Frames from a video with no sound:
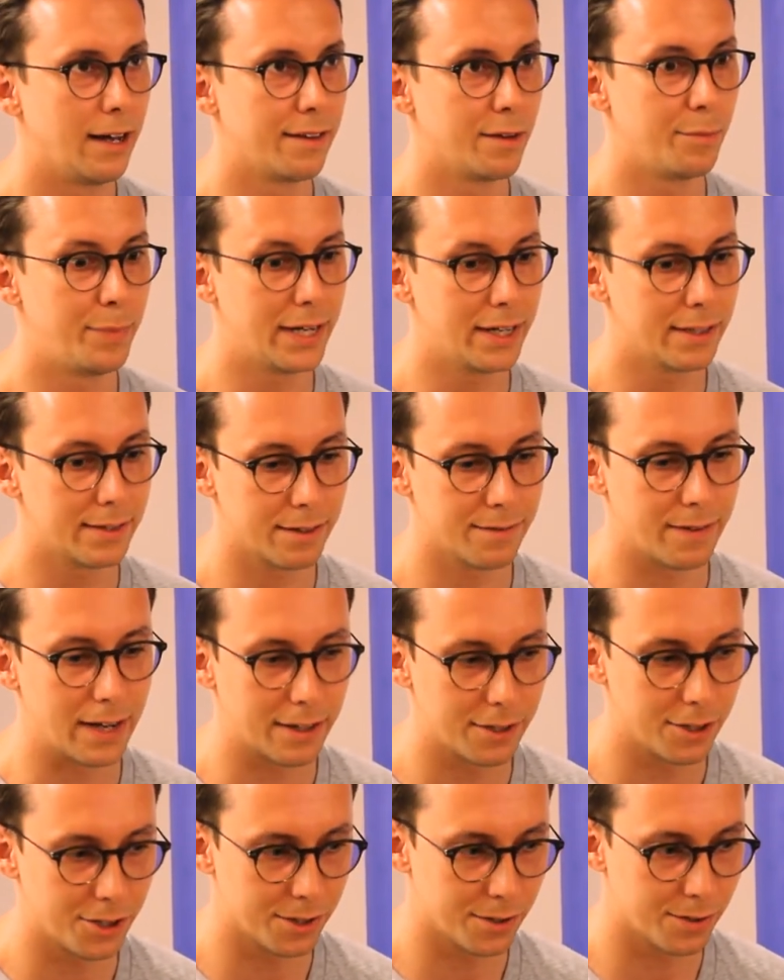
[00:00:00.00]
And the biggest
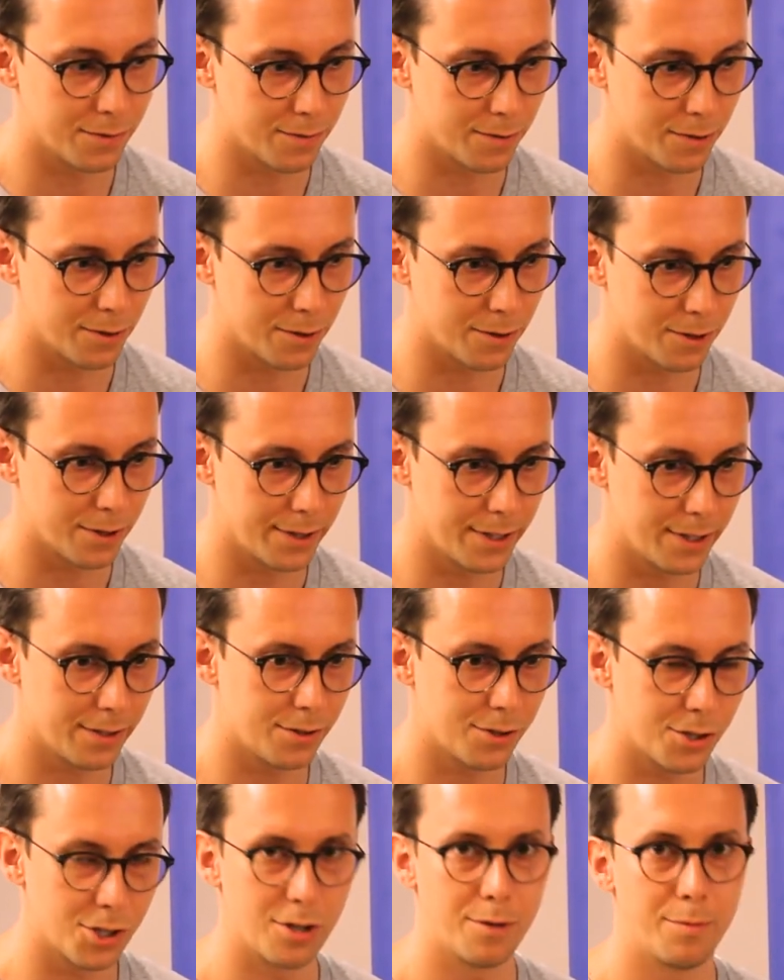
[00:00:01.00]
advantages for
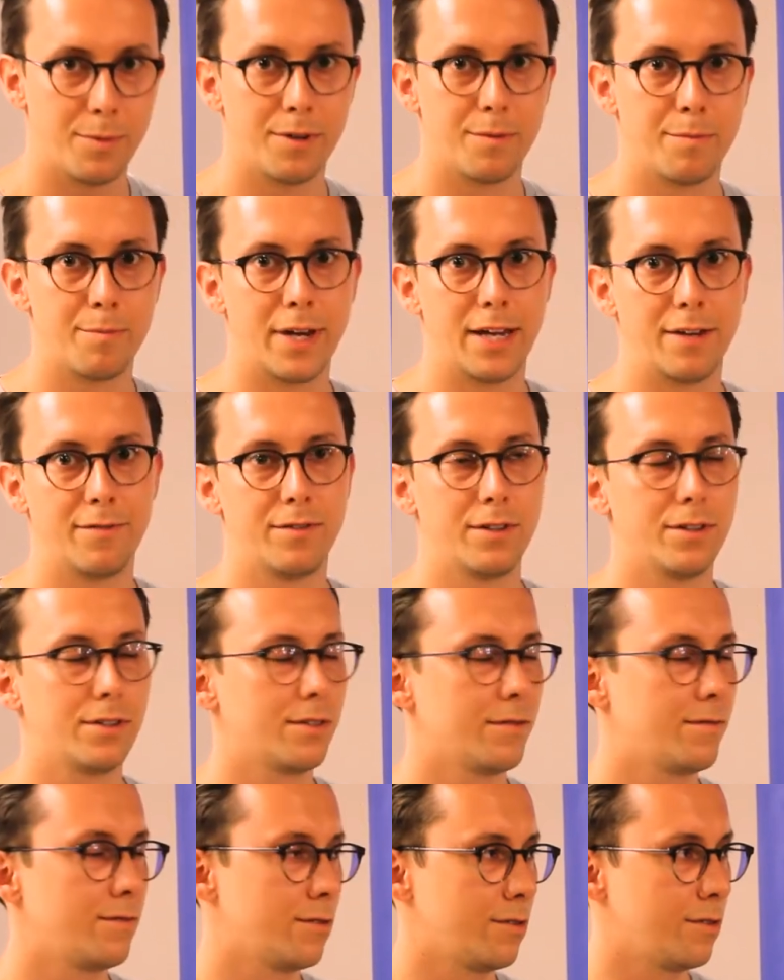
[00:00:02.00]
this German
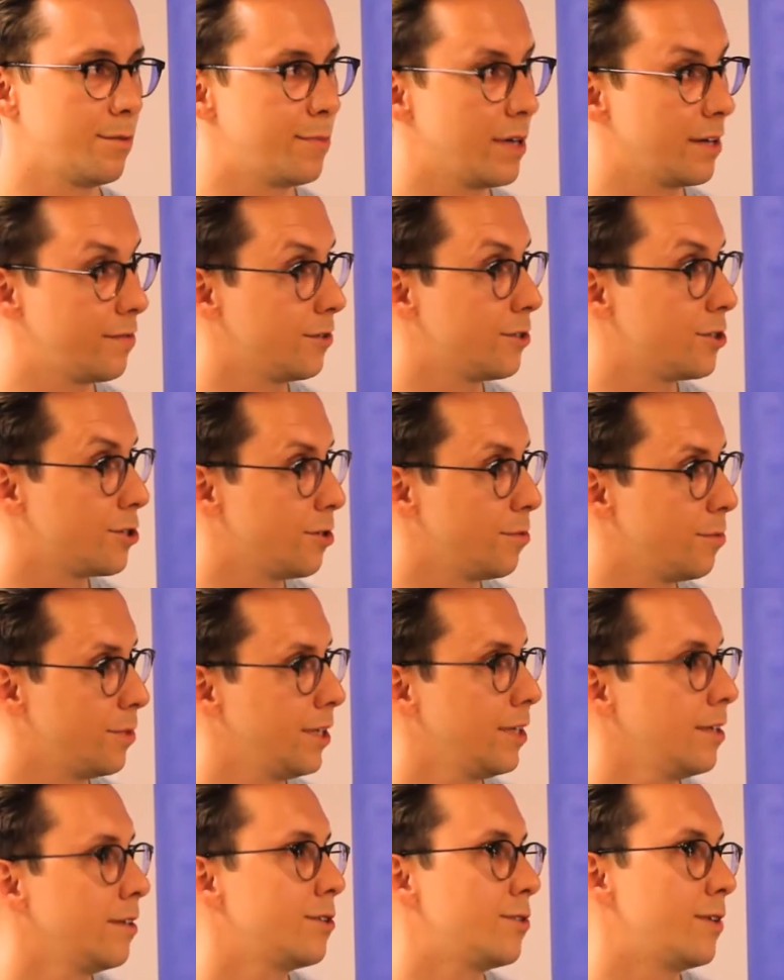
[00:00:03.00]
Payfit, for Payfit
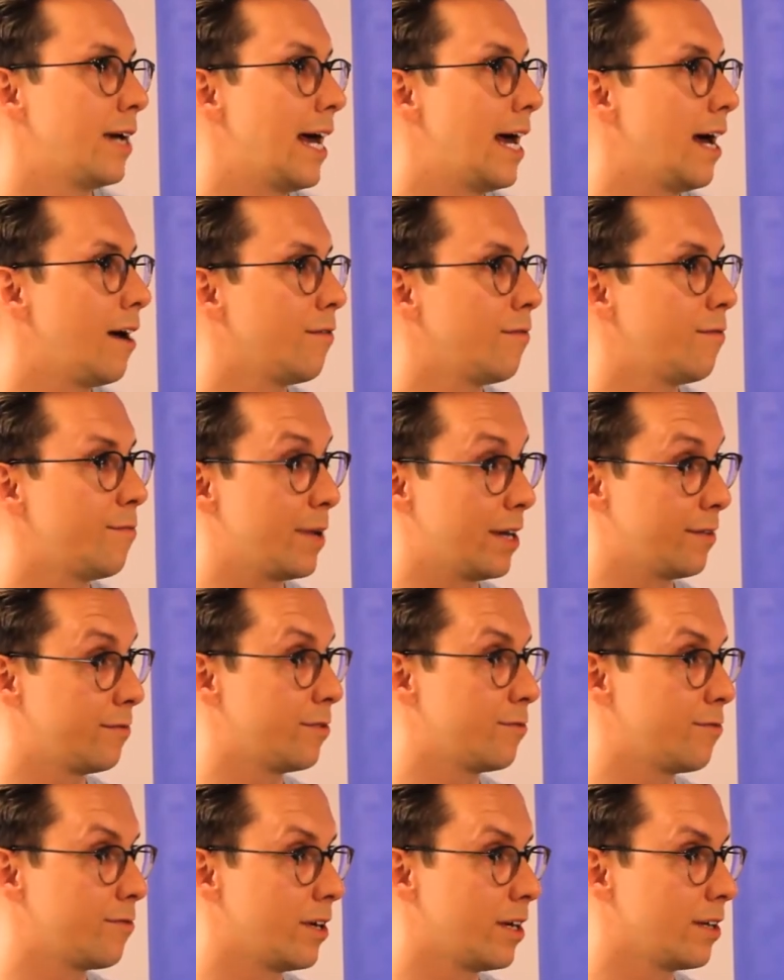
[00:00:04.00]
Germany to have
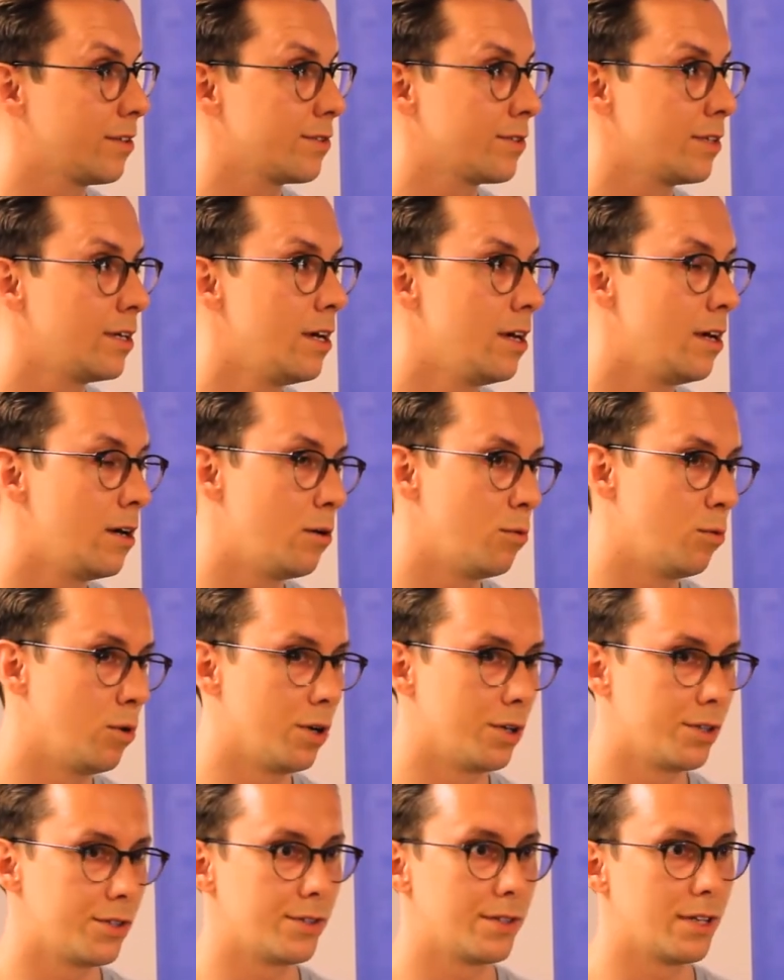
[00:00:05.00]
Payfit France
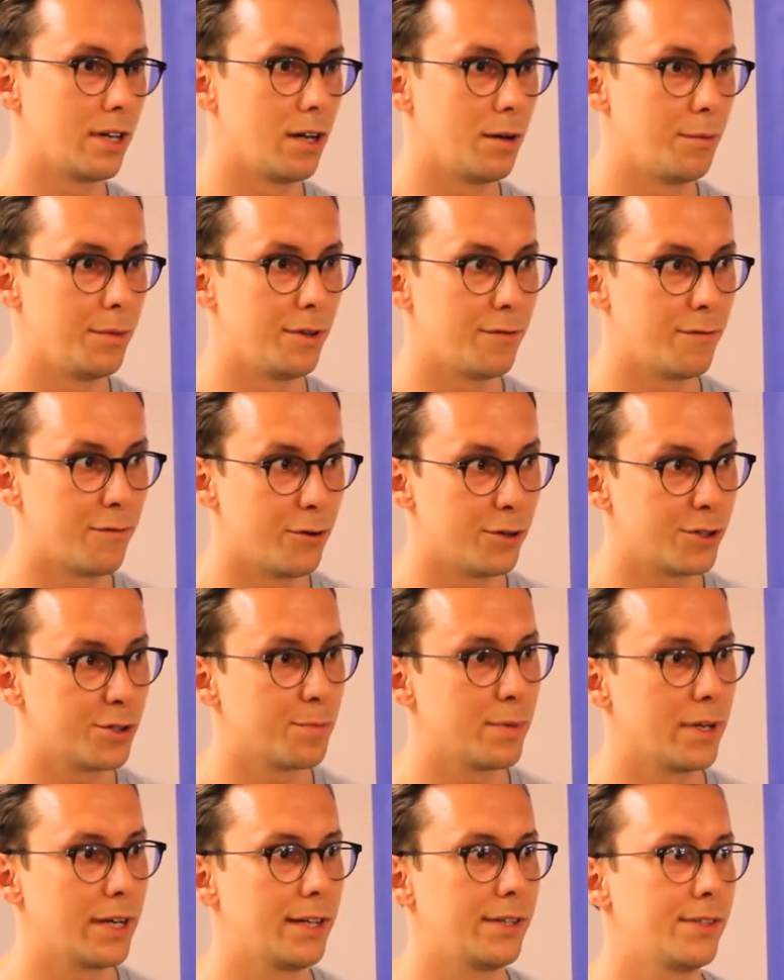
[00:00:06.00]
was in the
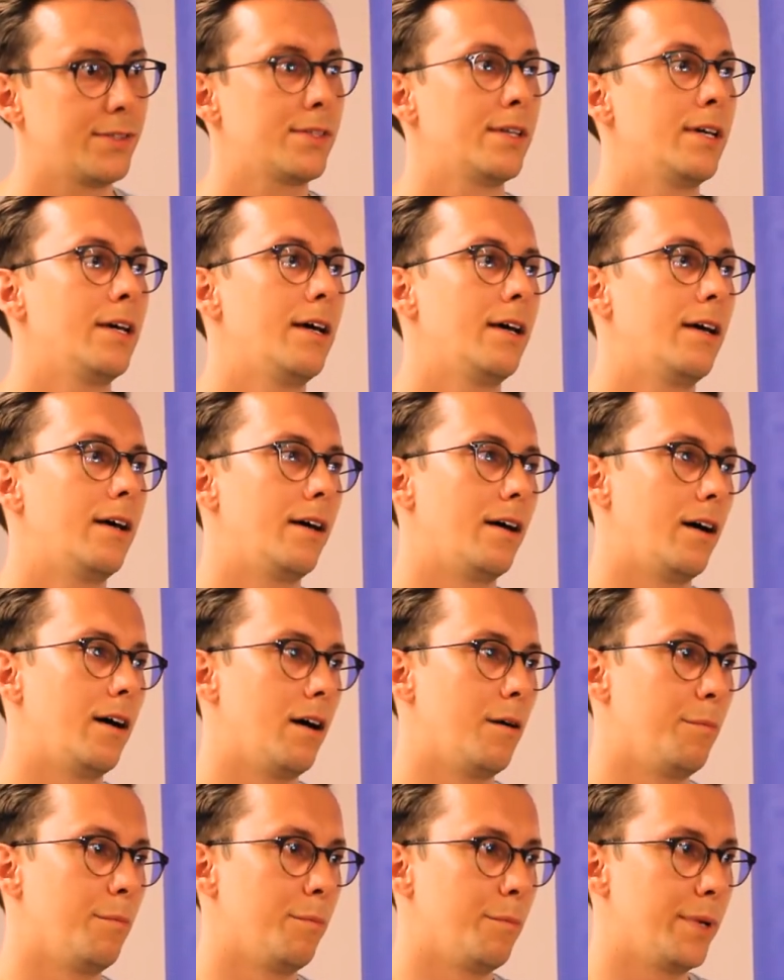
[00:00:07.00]
first place
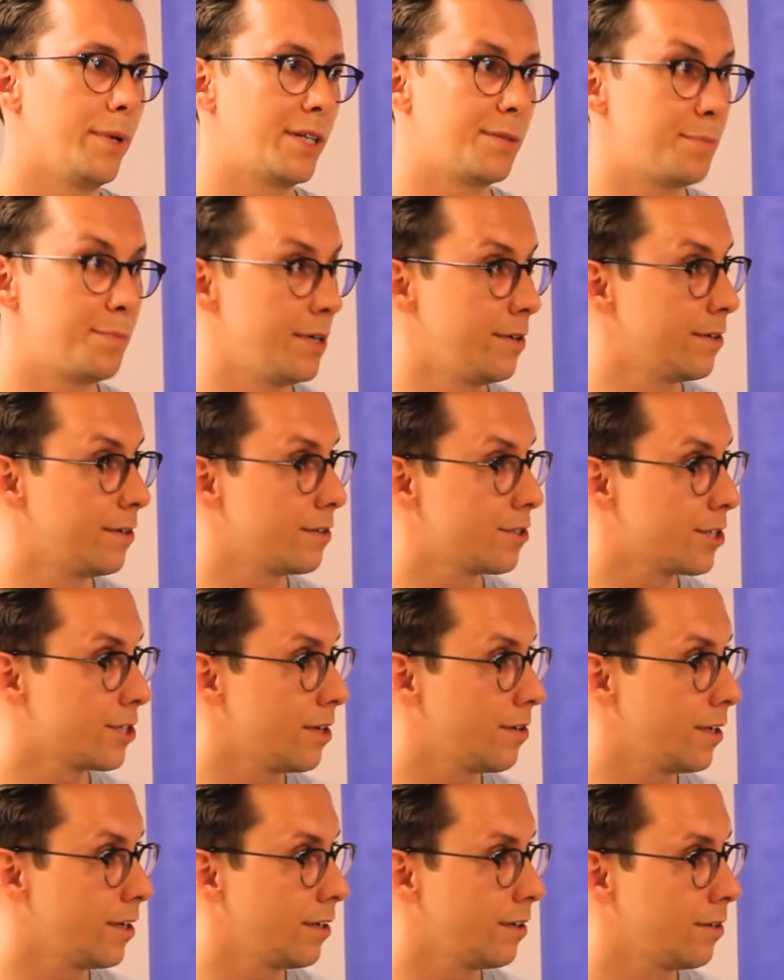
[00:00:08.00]
experience
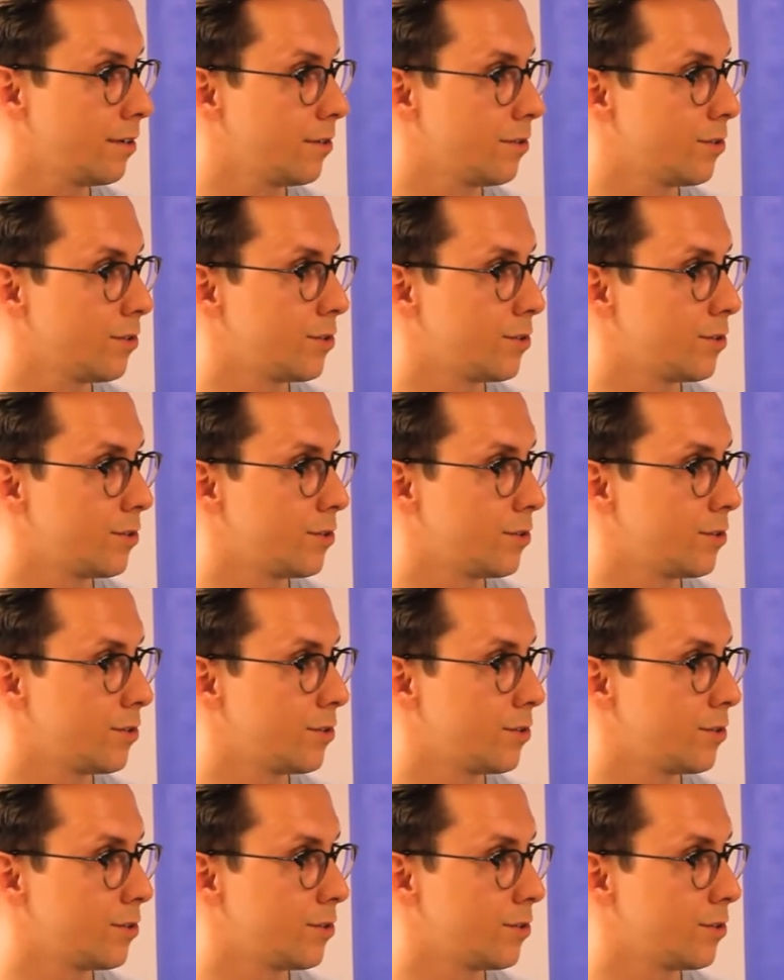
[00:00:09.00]
sharing.